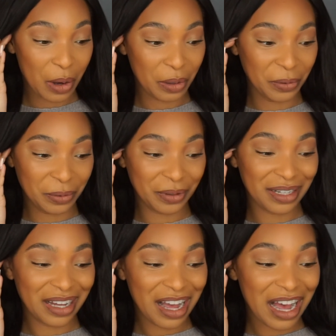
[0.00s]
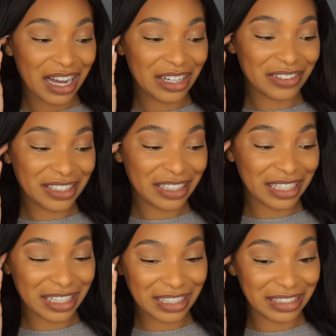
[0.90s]
I really
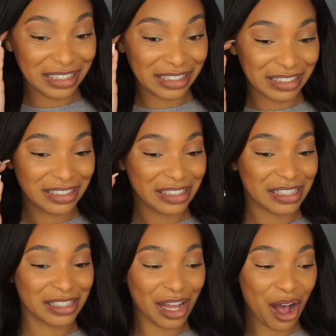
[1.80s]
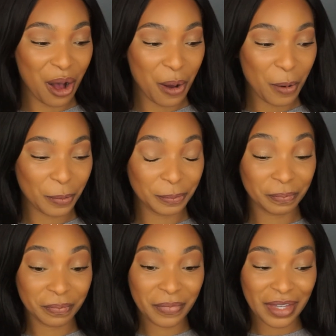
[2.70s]
think I did. So
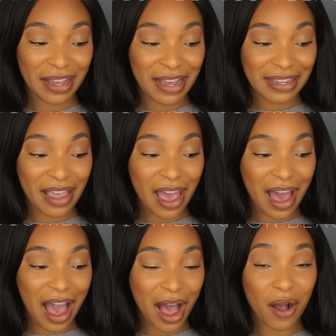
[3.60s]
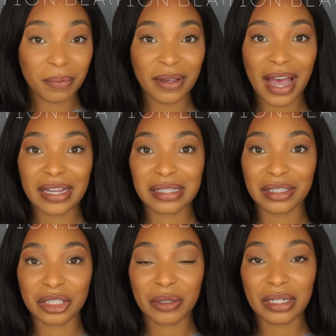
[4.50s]
yeah, I hope you guys
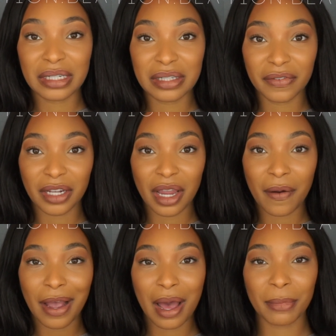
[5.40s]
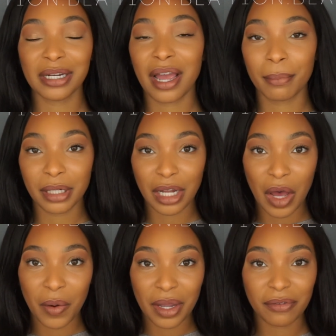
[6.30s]
enjoyed this video. Comment down
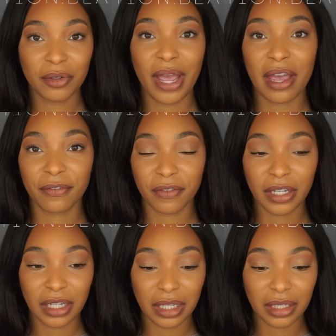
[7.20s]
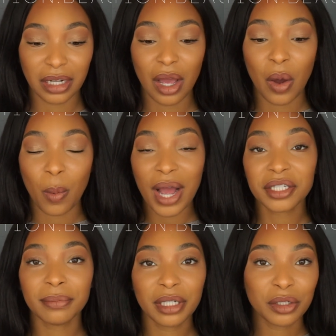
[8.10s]
below if you have fun
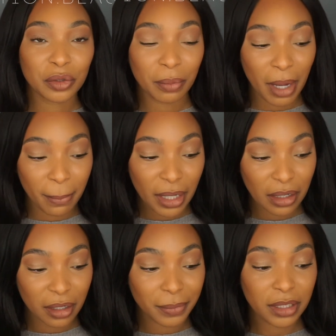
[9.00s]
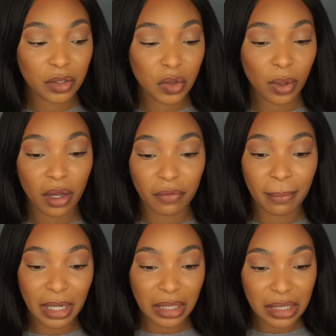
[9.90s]
watching me do my makeup in 12
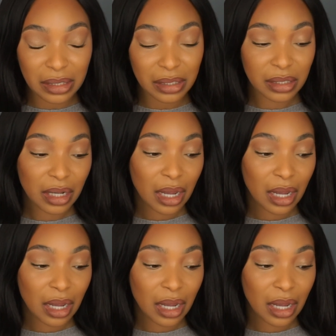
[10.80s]
minutes.